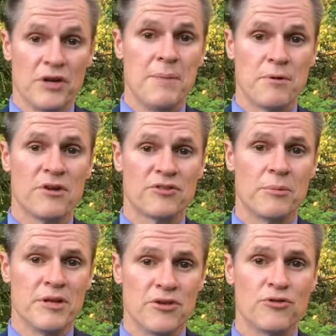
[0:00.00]
deeper into
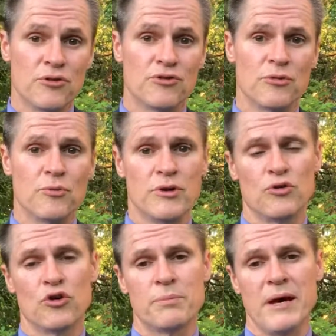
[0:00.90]
some of the issues that we
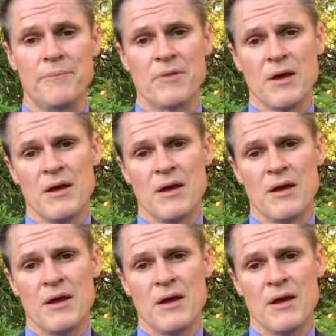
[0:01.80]
talked about.